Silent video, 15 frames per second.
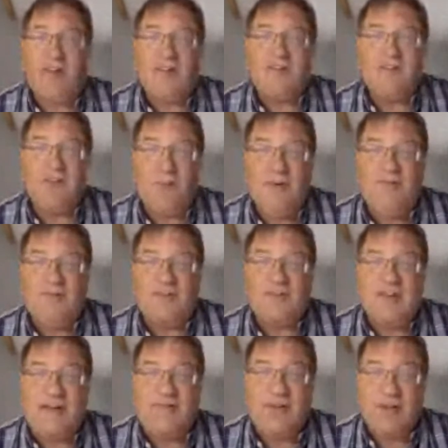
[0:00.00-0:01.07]
things that we've
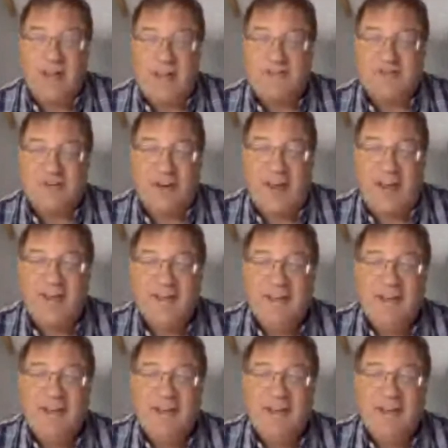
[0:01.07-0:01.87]
discovered yesterday